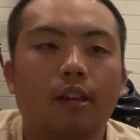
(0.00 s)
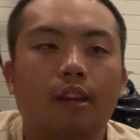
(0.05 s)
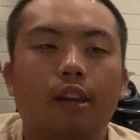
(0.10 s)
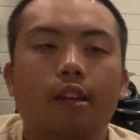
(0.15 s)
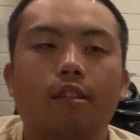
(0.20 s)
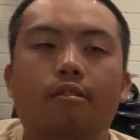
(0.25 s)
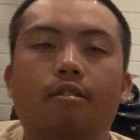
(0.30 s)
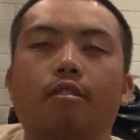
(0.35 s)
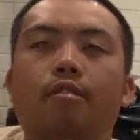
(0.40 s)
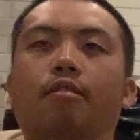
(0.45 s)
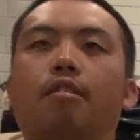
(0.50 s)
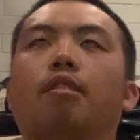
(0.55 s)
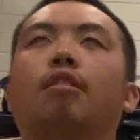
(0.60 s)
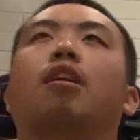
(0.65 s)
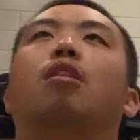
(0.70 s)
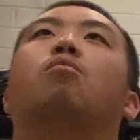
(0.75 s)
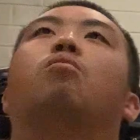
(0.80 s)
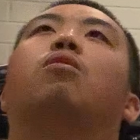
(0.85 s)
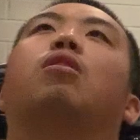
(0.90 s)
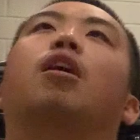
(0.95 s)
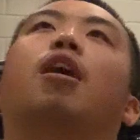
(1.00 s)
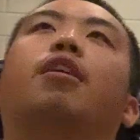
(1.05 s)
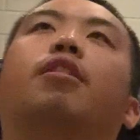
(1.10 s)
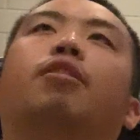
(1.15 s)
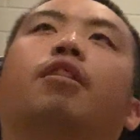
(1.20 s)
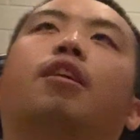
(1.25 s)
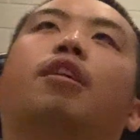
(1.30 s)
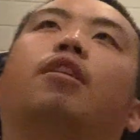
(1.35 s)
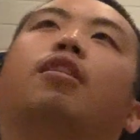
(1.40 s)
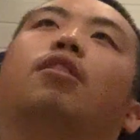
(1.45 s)
it's just something where I
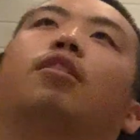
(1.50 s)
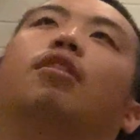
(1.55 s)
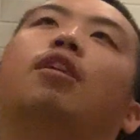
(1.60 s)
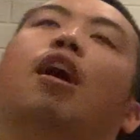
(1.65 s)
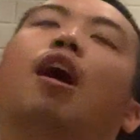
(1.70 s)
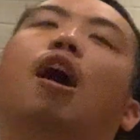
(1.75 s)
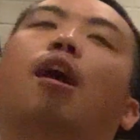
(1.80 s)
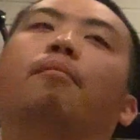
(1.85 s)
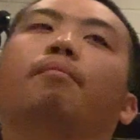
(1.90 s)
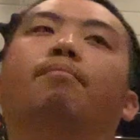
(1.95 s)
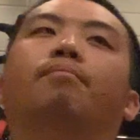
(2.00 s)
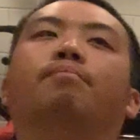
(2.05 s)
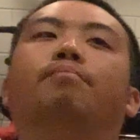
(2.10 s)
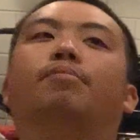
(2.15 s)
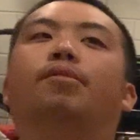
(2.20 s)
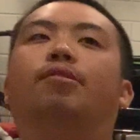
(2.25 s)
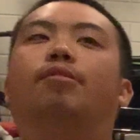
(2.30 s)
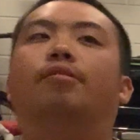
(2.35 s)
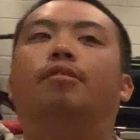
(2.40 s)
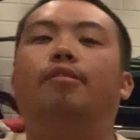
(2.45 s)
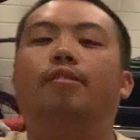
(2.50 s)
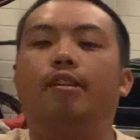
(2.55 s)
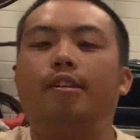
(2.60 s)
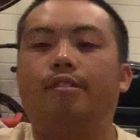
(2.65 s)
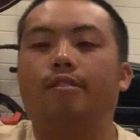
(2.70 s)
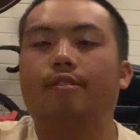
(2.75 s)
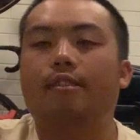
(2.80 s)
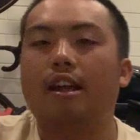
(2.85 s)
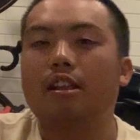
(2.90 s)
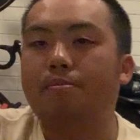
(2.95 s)
think um, just
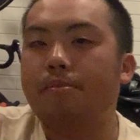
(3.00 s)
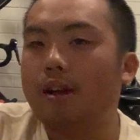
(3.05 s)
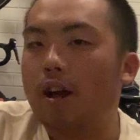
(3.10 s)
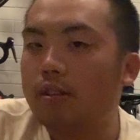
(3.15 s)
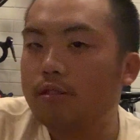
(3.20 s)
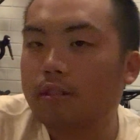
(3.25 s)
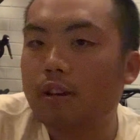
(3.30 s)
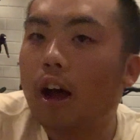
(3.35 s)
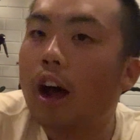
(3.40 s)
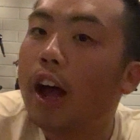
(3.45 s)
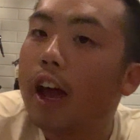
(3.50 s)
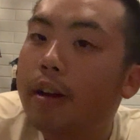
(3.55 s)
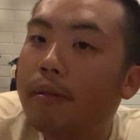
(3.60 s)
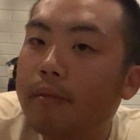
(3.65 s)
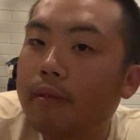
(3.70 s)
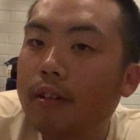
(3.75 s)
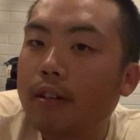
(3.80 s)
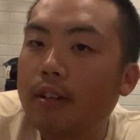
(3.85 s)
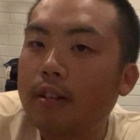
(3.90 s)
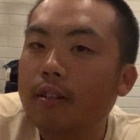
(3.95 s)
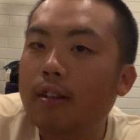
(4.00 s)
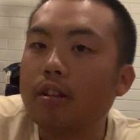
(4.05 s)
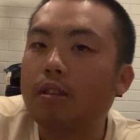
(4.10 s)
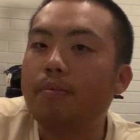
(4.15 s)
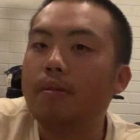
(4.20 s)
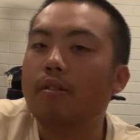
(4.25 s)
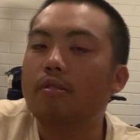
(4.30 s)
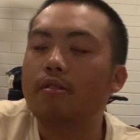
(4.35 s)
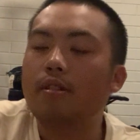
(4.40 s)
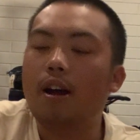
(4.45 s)
gets gets me outside, gets
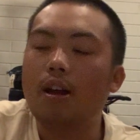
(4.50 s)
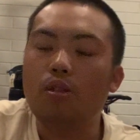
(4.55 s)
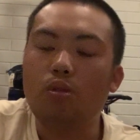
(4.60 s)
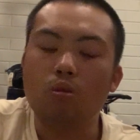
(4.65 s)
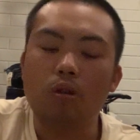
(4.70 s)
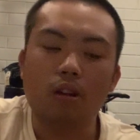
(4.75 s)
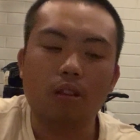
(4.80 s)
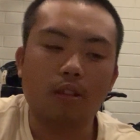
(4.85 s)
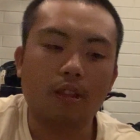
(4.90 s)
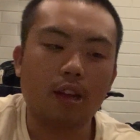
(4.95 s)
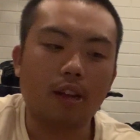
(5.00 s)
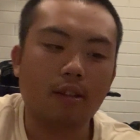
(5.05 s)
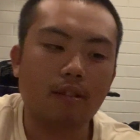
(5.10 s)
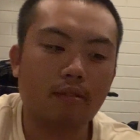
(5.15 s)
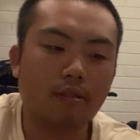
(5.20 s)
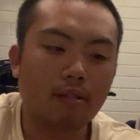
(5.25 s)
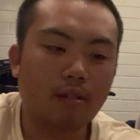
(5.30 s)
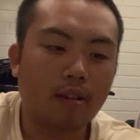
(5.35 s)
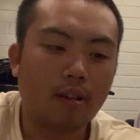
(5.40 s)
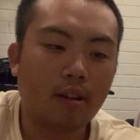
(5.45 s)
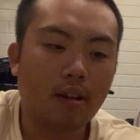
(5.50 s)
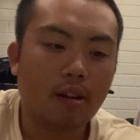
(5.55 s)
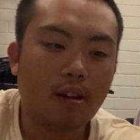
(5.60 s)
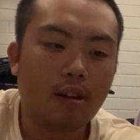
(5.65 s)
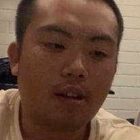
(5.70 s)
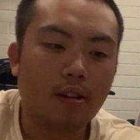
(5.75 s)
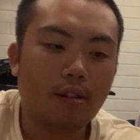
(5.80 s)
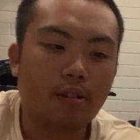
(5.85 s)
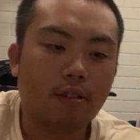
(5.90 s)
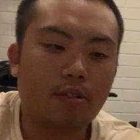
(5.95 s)
me outside doing things.
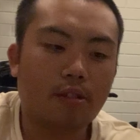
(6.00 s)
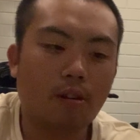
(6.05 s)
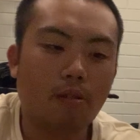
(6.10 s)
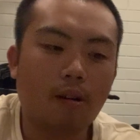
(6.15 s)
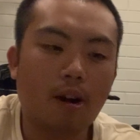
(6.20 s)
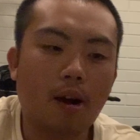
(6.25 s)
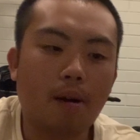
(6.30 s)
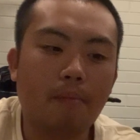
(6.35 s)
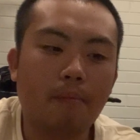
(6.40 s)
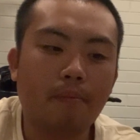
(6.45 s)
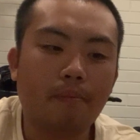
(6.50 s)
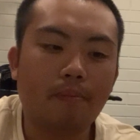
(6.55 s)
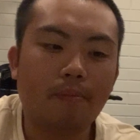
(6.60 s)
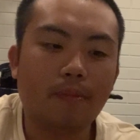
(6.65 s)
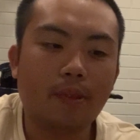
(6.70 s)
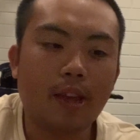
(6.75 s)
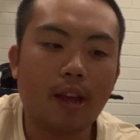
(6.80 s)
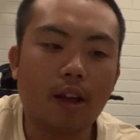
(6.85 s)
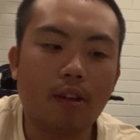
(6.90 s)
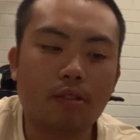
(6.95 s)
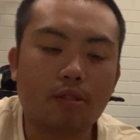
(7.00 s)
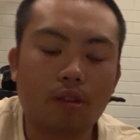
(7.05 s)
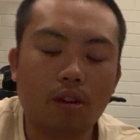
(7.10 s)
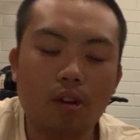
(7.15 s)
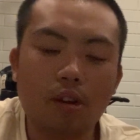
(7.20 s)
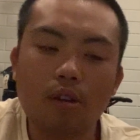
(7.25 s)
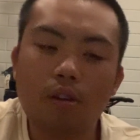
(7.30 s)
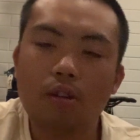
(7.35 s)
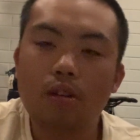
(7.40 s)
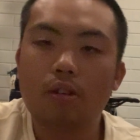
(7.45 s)
So um, yeah,
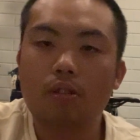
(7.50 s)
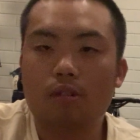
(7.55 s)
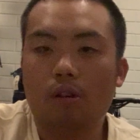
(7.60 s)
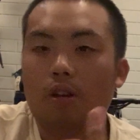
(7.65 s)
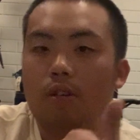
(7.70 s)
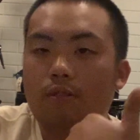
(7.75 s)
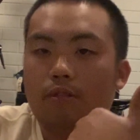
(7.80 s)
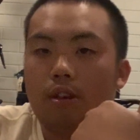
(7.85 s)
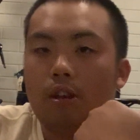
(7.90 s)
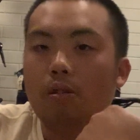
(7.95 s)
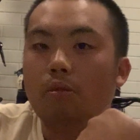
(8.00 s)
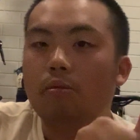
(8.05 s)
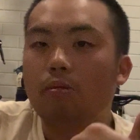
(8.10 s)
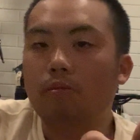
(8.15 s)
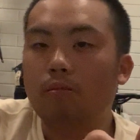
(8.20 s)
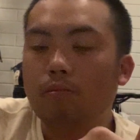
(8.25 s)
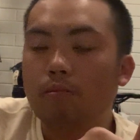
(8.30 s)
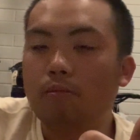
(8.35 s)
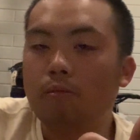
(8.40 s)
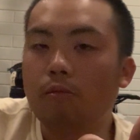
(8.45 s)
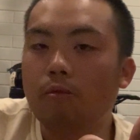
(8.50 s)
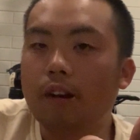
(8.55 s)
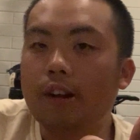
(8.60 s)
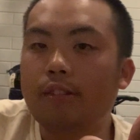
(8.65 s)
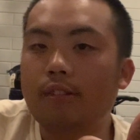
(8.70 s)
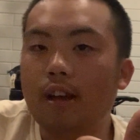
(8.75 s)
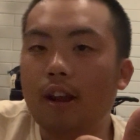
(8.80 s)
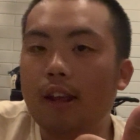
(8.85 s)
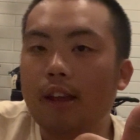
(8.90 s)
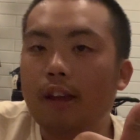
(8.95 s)
so obviously
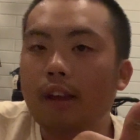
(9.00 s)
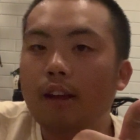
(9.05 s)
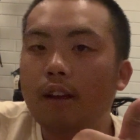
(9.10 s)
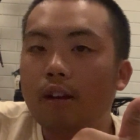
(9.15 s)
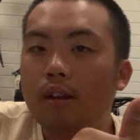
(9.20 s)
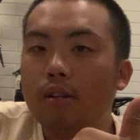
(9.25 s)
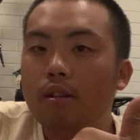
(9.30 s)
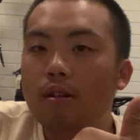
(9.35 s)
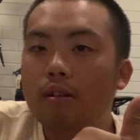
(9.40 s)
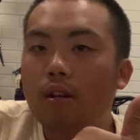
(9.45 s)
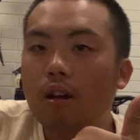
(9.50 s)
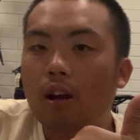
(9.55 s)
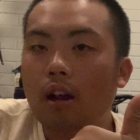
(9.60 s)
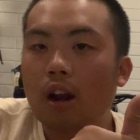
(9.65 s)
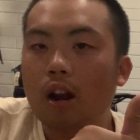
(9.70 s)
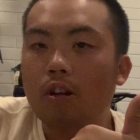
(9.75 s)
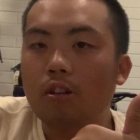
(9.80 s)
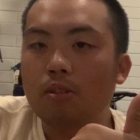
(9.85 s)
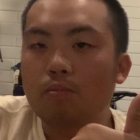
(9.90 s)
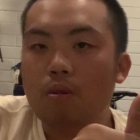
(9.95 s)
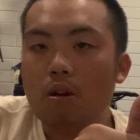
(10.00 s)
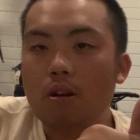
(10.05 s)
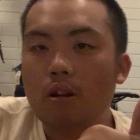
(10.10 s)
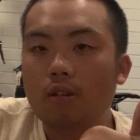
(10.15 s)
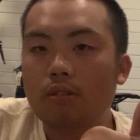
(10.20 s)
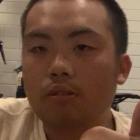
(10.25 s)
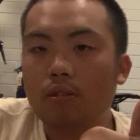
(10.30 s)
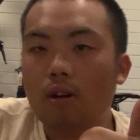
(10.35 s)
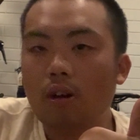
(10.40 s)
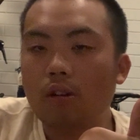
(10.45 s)
reselling clearance
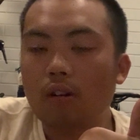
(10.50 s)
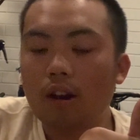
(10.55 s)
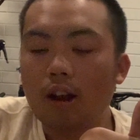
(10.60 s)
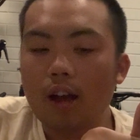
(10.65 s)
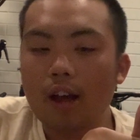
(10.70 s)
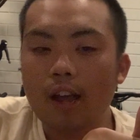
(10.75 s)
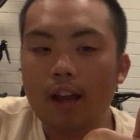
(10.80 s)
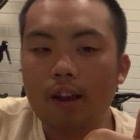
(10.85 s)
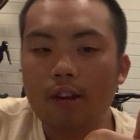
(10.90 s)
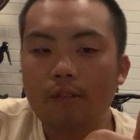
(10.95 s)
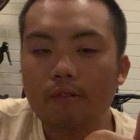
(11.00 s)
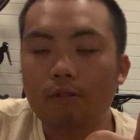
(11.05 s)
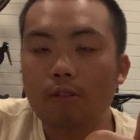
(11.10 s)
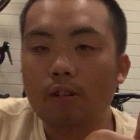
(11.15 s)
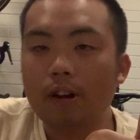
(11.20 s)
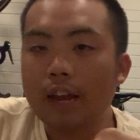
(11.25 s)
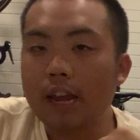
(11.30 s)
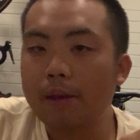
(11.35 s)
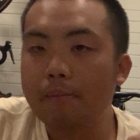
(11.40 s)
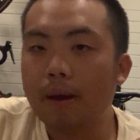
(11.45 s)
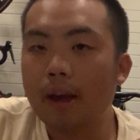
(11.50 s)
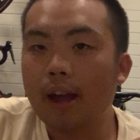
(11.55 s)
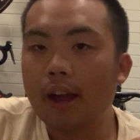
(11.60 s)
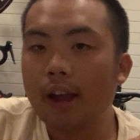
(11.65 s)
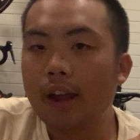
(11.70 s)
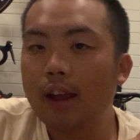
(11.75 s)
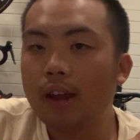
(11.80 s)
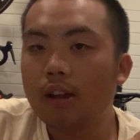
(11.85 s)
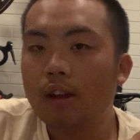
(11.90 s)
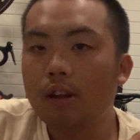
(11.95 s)
products online for
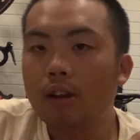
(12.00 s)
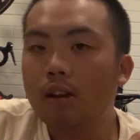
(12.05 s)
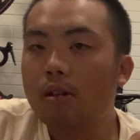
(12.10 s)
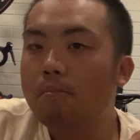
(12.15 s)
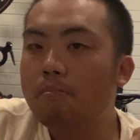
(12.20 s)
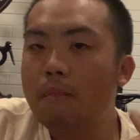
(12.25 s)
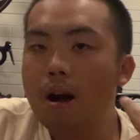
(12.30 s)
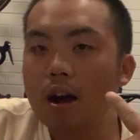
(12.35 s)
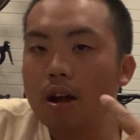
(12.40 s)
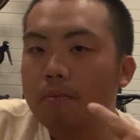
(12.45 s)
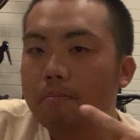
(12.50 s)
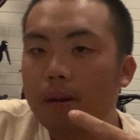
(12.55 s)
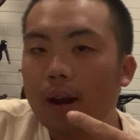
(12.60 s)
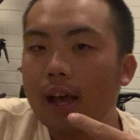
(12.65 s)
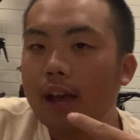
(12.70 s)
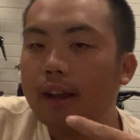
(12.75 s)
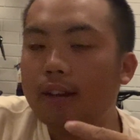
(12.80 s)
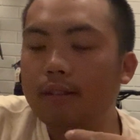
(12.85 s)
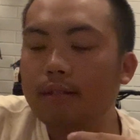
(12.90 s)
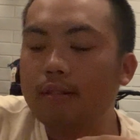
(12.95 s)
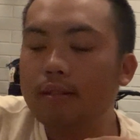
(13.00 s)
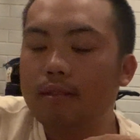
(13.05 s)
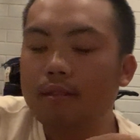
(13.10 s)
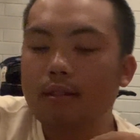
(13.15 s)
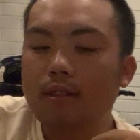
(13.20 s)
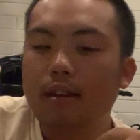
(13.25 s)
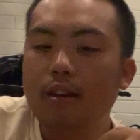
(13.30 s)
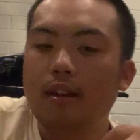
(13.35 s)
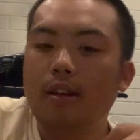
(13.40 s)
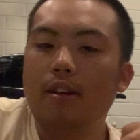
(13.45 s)
eBay, Marketplace.
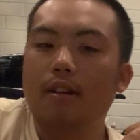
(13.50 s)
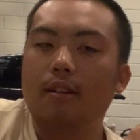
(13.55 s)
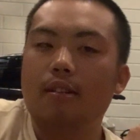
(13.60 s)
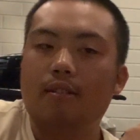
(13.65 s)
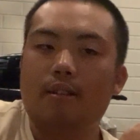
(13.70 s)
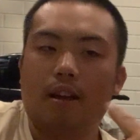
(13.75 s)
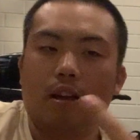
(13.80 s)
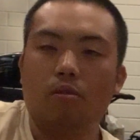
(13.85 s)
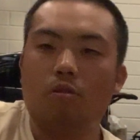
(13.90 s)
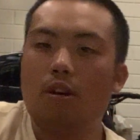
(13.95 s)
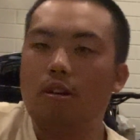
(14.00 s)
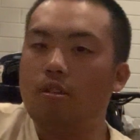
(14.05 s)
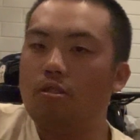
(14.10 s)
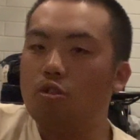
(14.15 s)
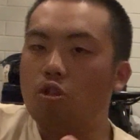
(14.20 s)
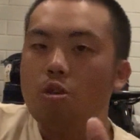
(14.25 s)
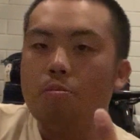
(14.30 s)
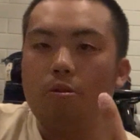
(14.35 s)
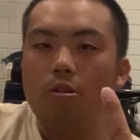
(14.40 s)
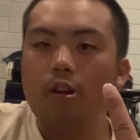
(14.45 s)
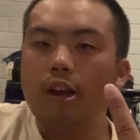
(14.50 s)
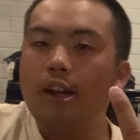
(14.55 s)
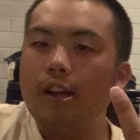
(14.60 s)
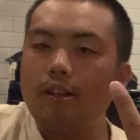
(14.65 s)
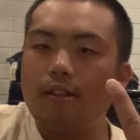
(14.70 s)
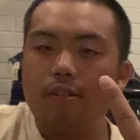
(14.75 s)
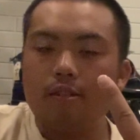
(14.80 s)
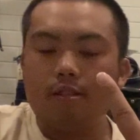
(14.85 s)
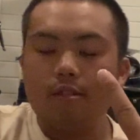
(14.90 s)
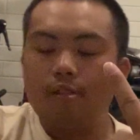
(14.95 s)
Second one is Uber
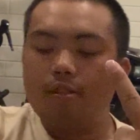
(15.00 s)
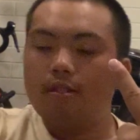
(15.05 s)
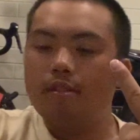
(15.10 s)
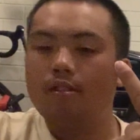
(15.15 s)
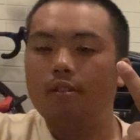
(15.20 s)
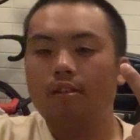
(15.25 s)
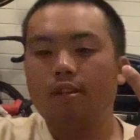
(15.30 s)
Eats.